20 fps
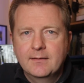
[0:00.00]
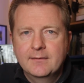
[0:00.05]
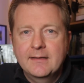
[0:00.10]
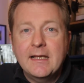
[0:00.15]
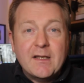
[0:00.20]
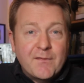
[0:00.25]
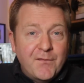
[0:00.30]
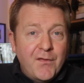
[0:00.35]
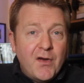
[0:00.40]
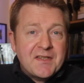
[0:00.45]
Now
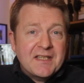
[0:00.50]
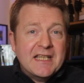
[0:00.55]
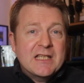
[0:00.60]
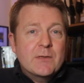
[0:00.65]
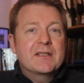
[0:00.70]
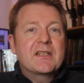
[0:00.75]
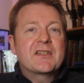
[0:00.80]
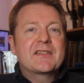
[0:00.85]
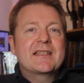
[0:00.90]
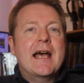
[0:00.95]
the first thing to
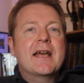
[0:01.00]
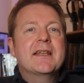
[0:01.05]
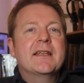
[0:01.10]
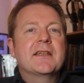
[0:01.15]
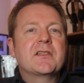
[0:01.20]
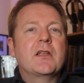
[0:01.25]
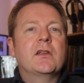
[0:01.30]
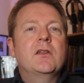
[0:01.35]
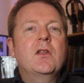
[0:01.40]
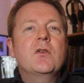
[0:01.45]
understand
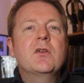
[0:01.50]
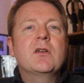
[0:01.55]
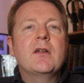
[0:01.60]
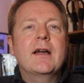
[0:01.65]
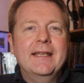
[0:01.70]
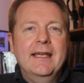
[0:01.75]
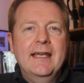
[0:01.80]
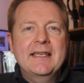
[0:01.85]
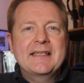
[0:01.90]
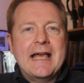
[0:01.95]
is a long
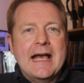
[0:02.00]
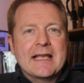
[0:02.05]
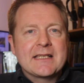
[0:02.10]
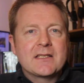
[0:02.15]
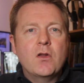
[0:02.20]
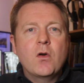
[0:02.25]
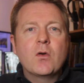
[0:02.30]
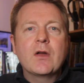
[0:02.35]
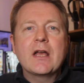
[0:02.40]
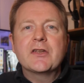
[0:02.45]
line is as
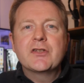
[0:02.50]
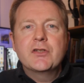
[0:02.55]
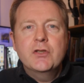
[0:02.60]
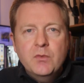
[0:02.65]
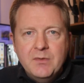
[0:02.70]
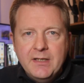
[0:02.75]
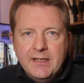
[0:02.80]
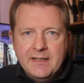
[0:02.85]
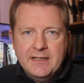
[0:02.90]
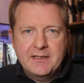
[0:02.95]
long as you
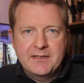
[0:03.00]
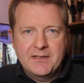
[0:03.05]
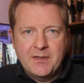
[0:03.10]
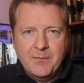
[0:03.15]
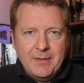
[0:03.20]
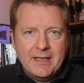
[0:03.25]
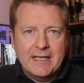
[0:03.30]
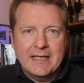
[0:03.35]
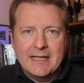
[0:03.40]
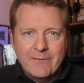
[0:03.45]
need it to
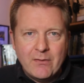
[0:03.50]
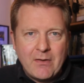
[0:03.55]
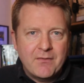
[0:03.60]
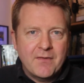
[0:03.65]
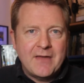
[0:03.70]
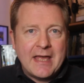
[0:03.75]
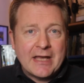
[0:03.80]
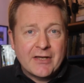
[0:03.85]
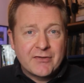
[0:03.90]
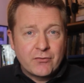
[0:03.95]
be. If you have
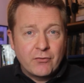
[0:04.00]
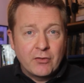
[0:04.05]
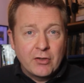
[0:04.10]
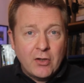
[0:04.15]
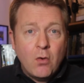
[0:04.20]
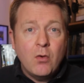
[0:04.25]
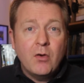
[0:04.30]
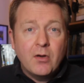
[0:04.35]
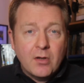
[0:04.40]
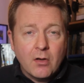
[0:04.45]
an extra
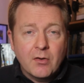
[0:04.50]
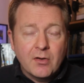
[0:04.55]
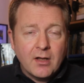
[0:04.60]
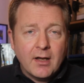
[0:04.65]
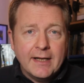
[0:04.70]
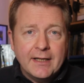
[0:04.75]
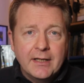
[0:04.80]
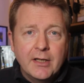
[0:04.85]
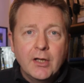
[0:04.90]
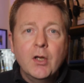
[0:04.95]
long
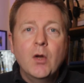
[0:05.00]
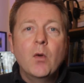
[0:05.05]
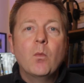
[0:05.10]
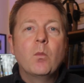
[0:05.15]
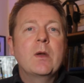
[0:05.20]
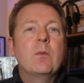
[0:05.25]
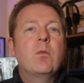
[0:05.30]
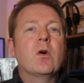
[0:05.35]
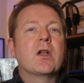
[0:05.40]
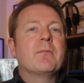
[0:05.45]
line,
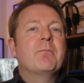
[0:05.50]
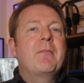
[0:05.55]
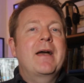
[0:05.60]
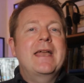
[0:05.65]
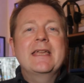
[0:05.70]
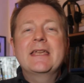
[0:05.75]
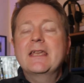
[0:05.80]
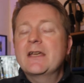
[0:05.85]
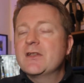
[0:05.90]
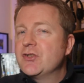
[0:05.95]
we want to
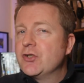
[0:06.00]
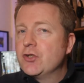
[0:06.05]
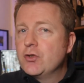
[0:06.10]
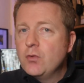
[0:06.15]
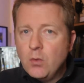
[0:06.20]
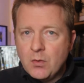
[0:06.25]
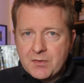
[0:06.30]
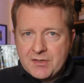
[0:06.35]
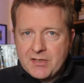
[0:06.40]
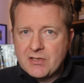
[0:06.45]
make it
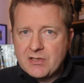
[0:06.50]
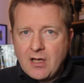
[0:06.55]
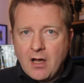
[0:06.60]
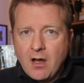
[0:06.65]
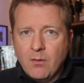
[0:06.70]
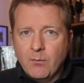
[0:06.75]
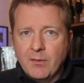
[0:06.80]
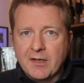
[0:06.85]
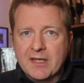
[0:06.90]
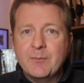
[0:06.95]
short to
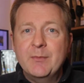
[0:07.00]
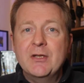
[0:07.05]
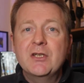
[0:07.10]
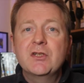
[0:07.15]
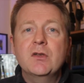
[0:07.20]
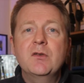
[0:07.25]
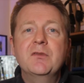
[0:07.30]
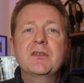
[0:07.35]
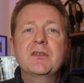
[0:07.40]
start with, and we do